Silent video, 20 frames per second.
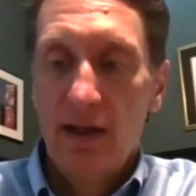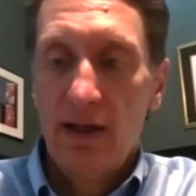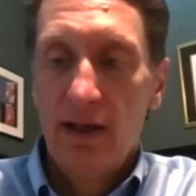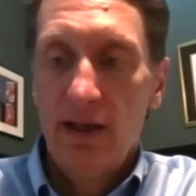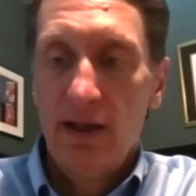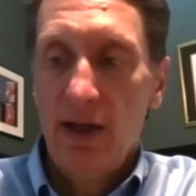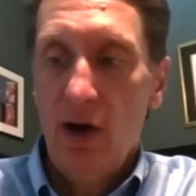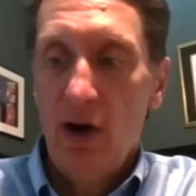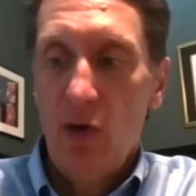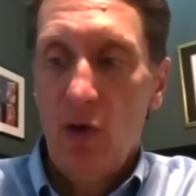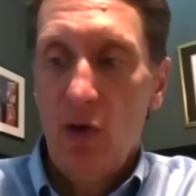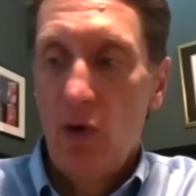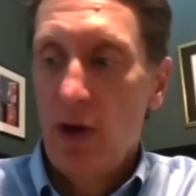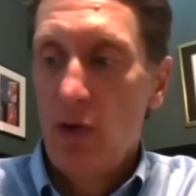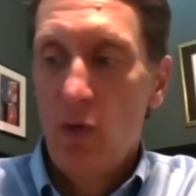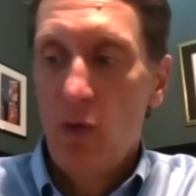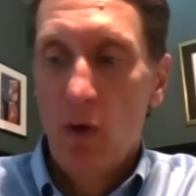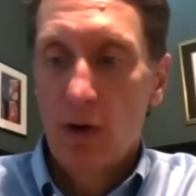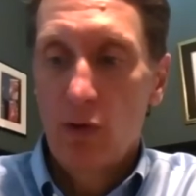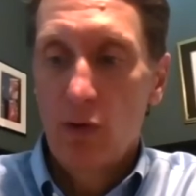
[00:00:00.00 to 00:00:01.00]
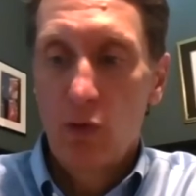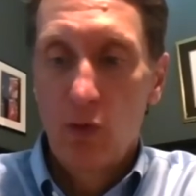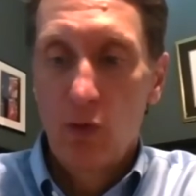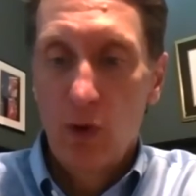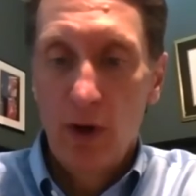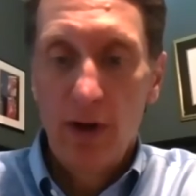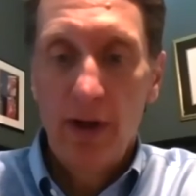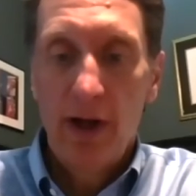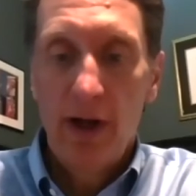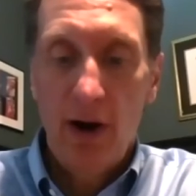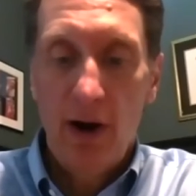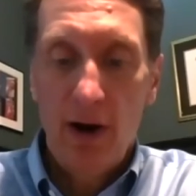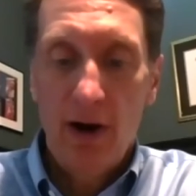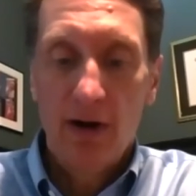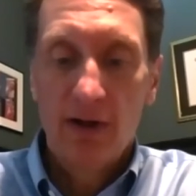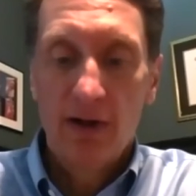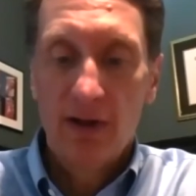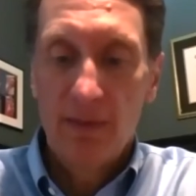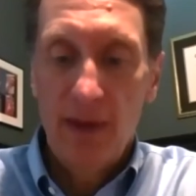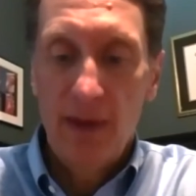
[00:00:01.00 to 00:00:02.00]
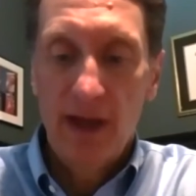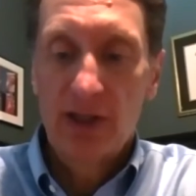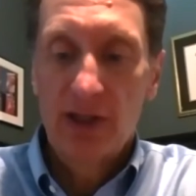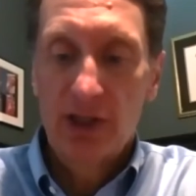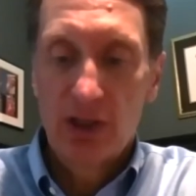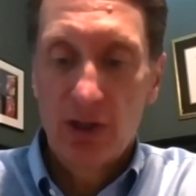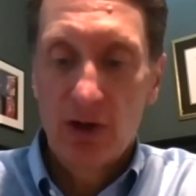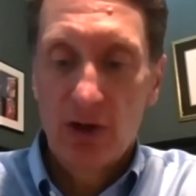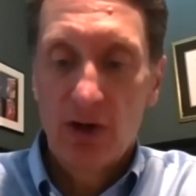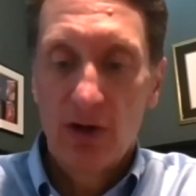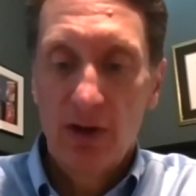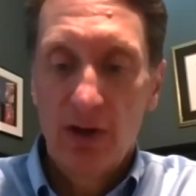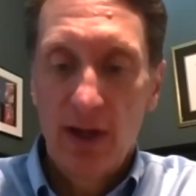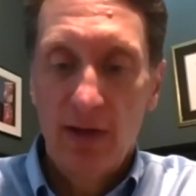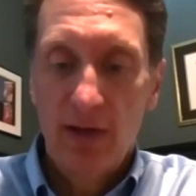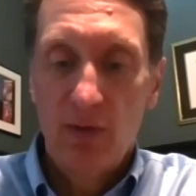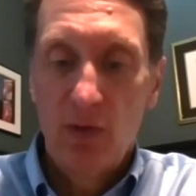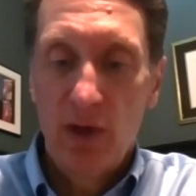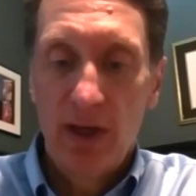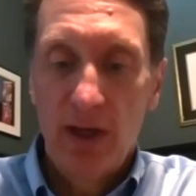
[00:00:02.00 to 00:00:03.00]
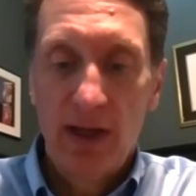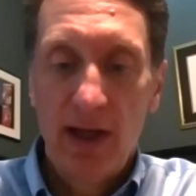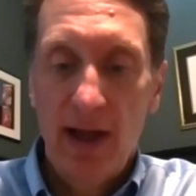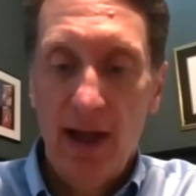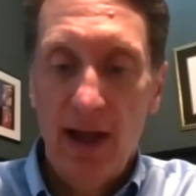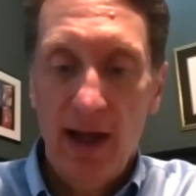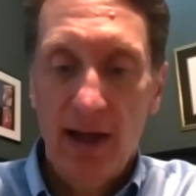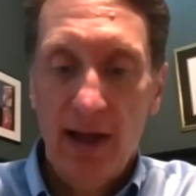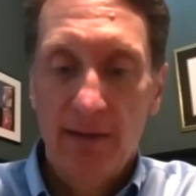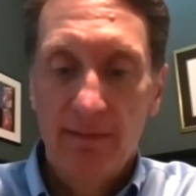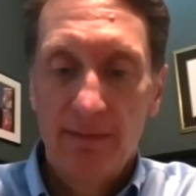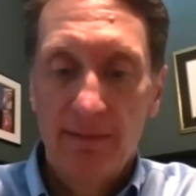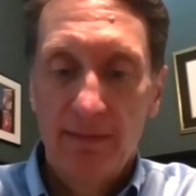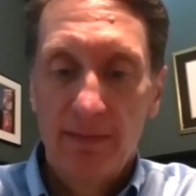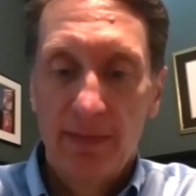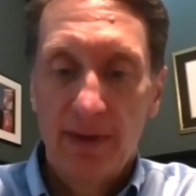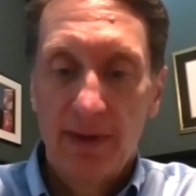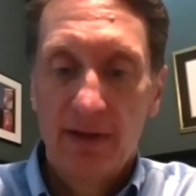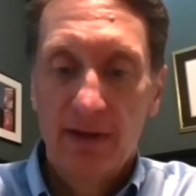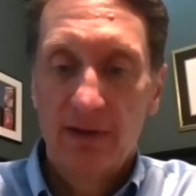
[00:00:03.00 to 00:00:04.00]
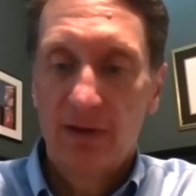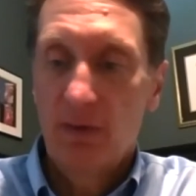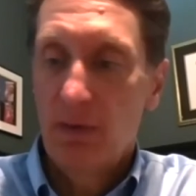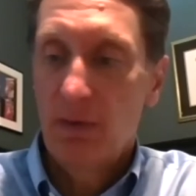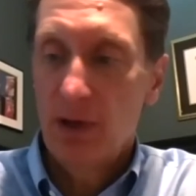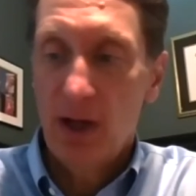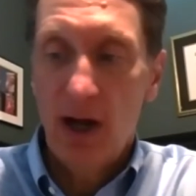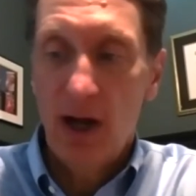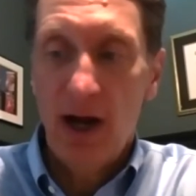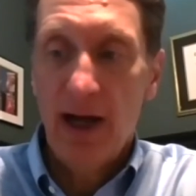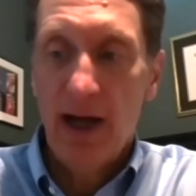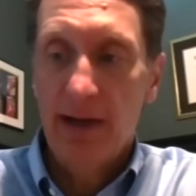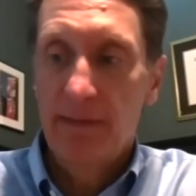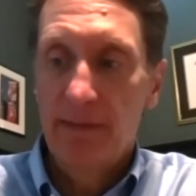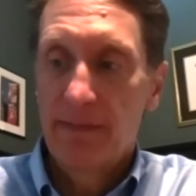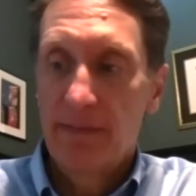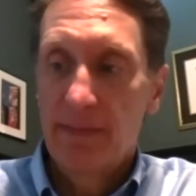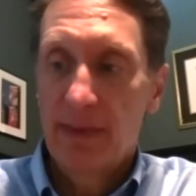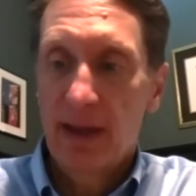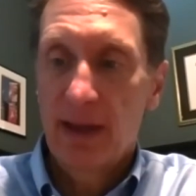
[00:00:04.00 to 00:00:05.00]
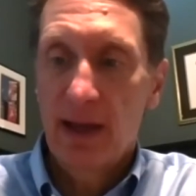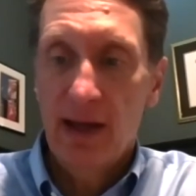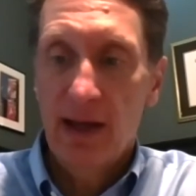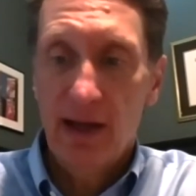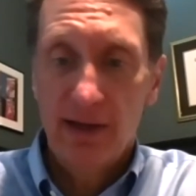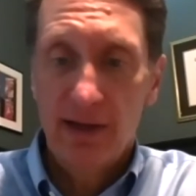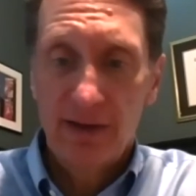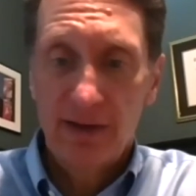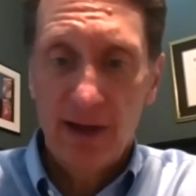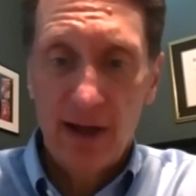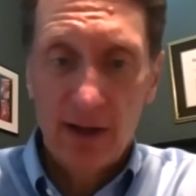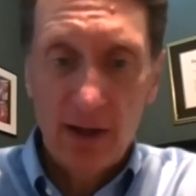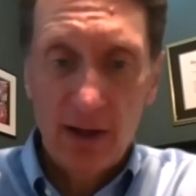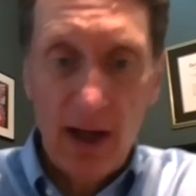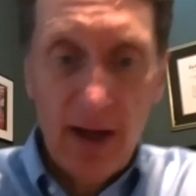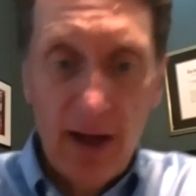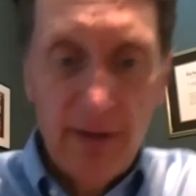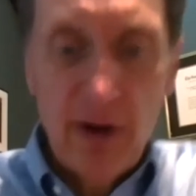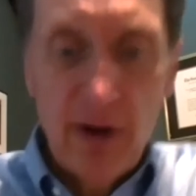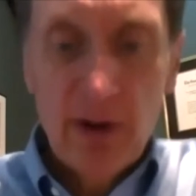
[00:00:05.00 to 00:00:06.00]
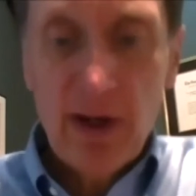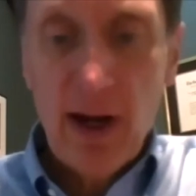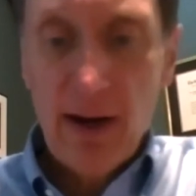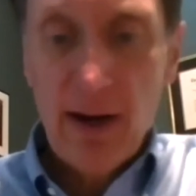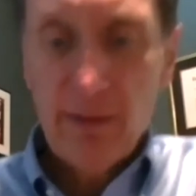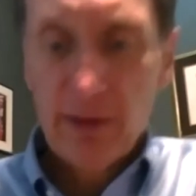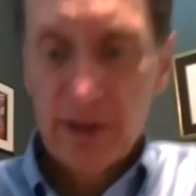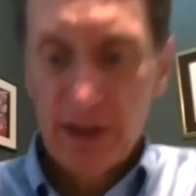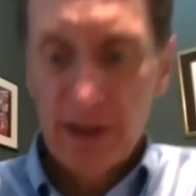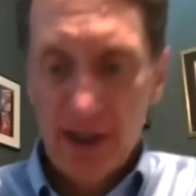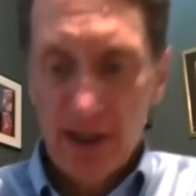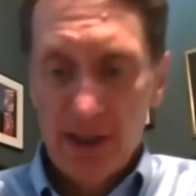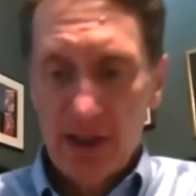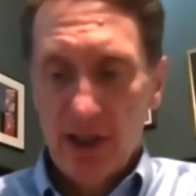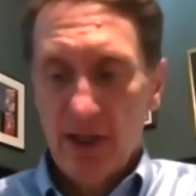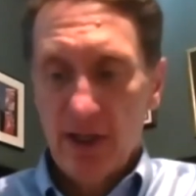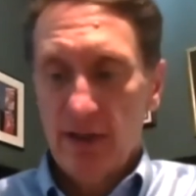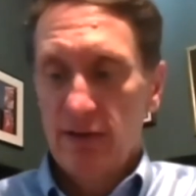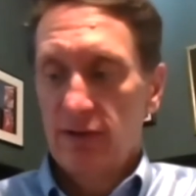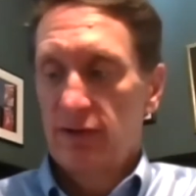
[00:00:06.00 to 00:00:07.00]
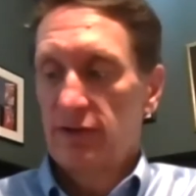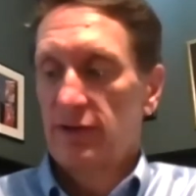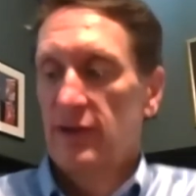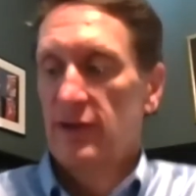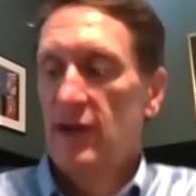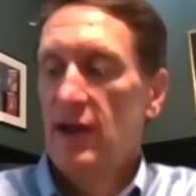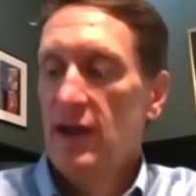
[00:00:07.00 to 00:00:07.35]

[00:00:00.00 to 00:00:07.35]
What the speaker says: we work really hard to make sure that we can supply. I mean, I'd say a lot of our conversations,